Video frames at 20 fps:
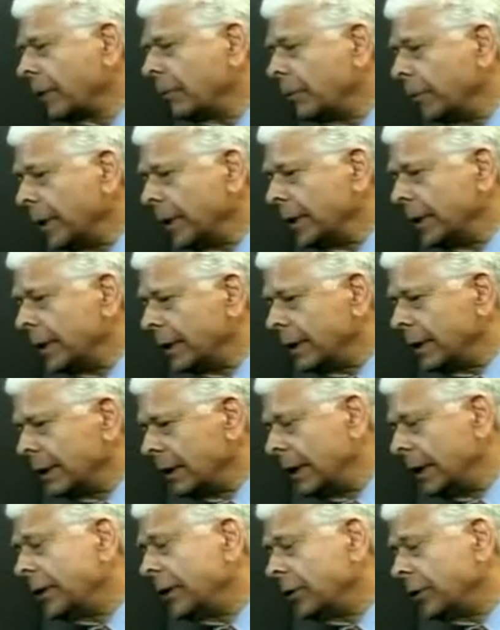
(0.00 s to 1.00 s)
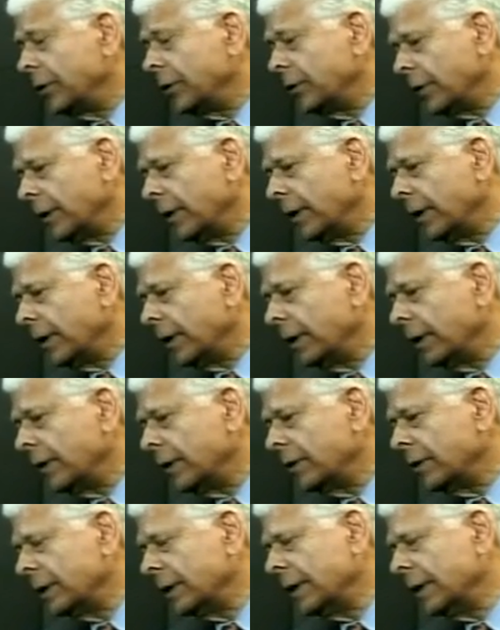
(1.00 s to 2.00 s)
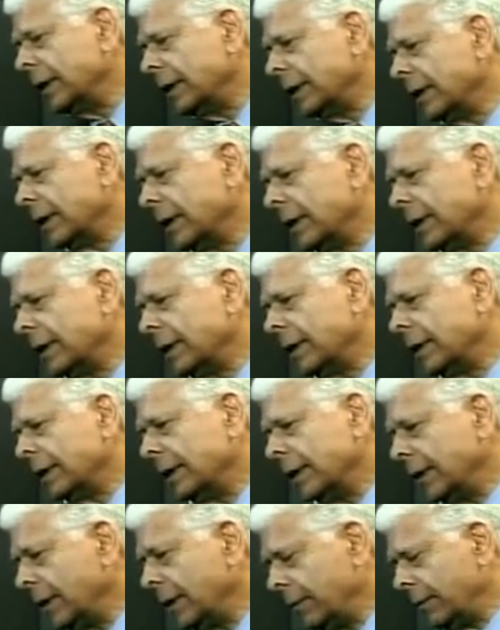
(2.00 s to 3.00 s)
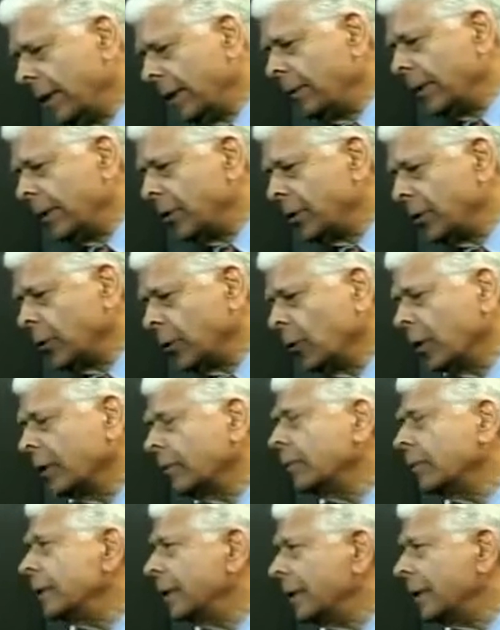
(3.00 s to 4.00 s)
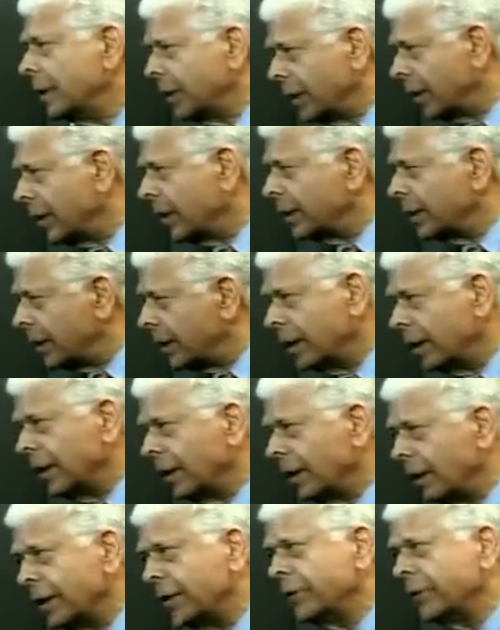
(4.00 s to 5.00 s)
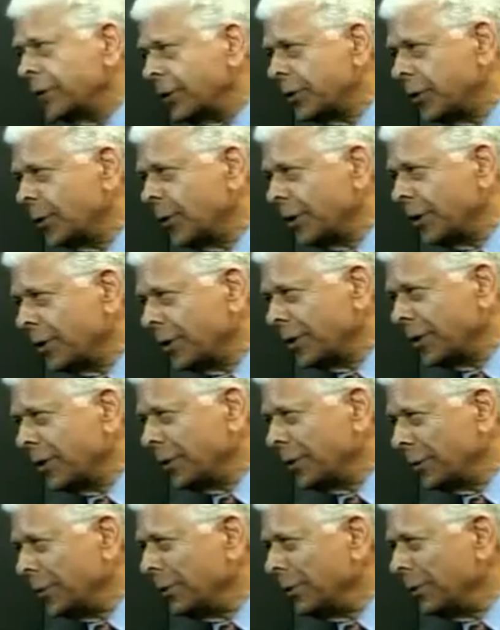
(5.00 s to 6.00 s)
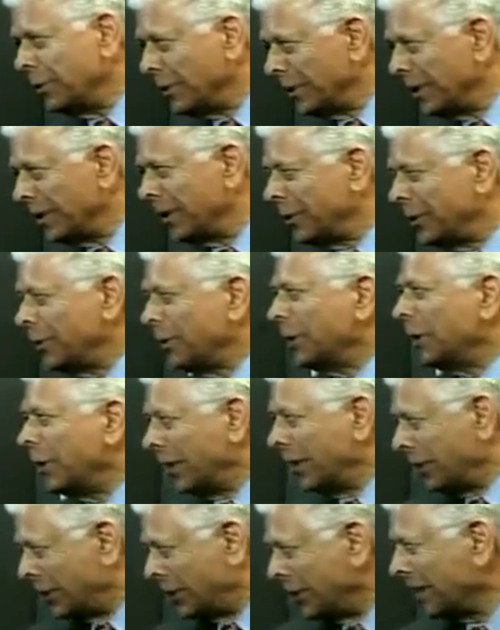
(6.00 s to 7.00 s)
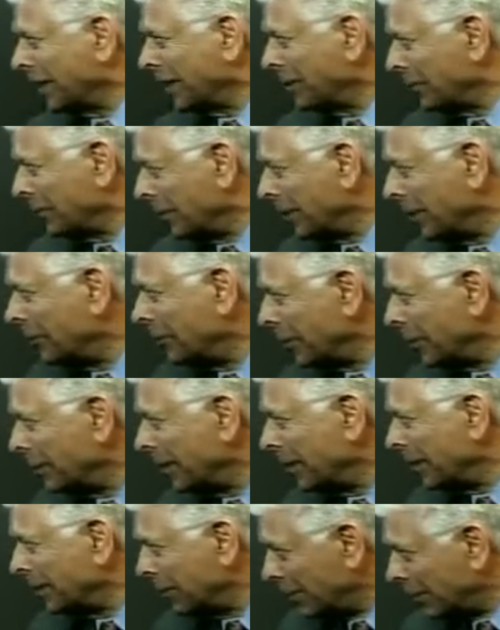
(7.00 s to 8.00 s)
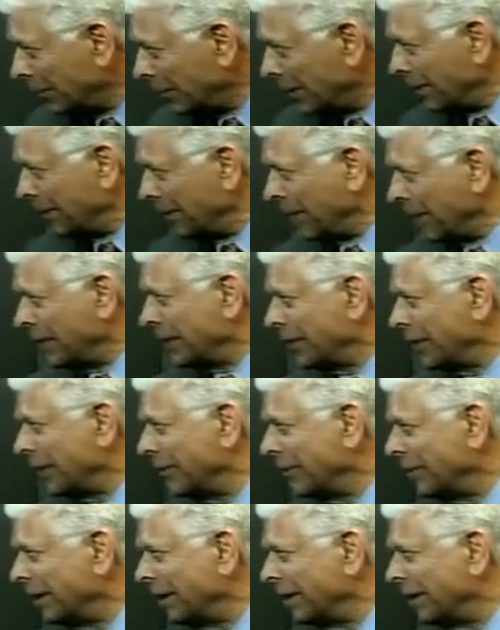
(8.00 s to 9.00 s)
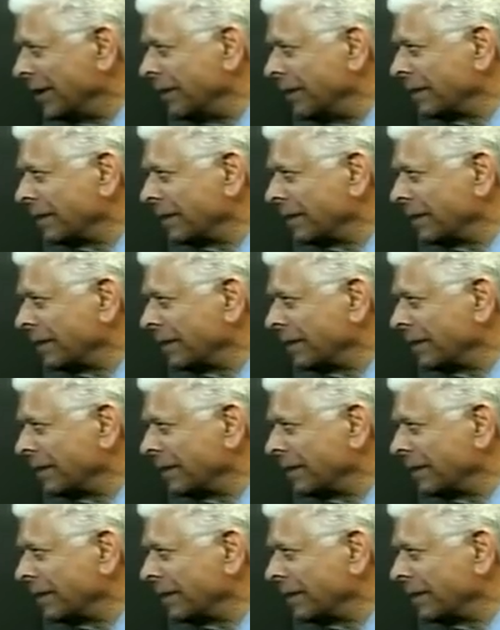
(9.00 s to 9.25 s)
But each of those articles, uh, it may be short, but they take, take a lot of research to, to contradict what we're being told by mainstream media.